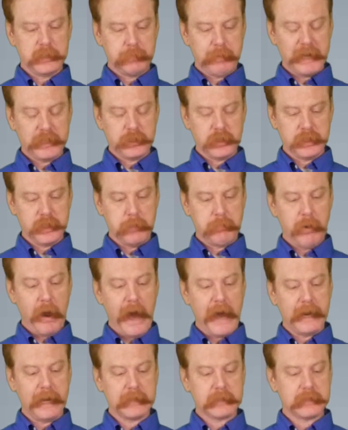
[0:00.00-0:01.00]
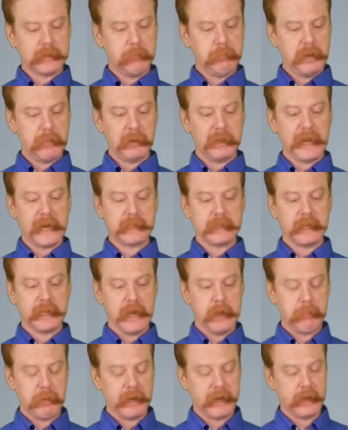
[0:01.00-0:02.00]
specialty product. Some people like to
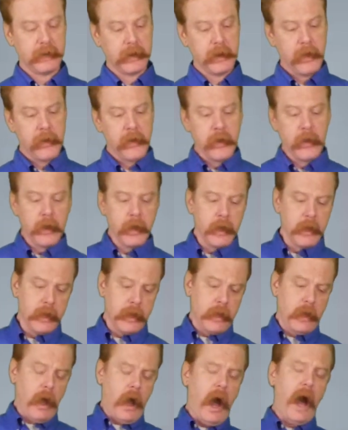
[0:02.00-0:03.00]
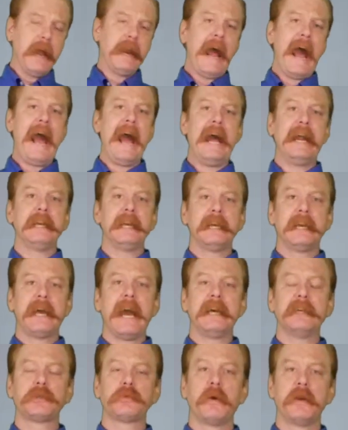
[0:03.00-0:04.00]
keep it on hand in
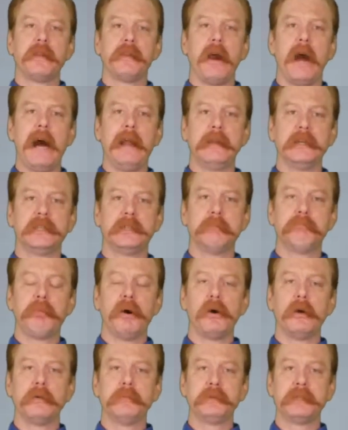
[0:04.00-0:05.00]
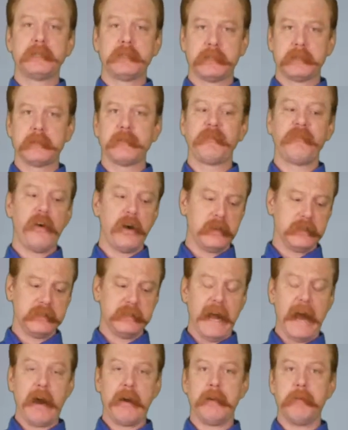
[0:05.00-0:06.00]
case one of their halogen bulbs falls
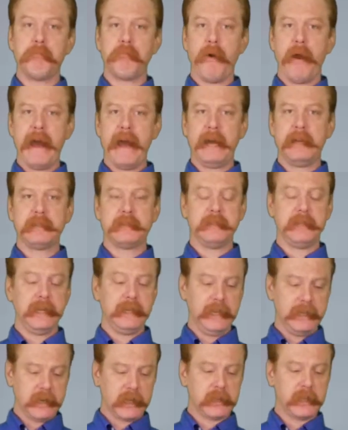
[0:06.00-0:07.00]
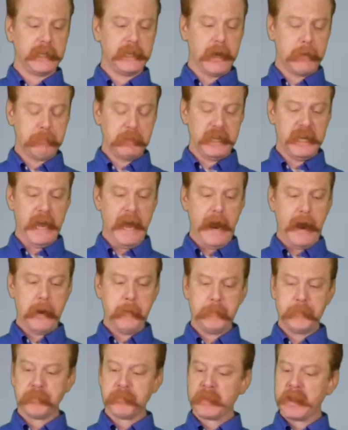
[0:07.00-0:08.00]
down and breaks and they need to clean up the
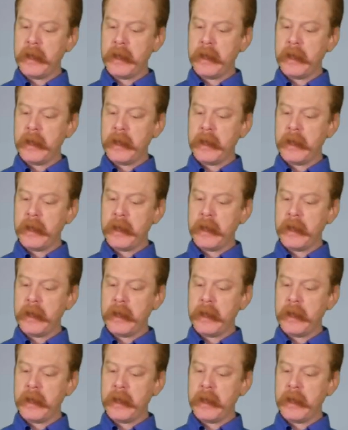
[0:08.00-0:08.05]
air.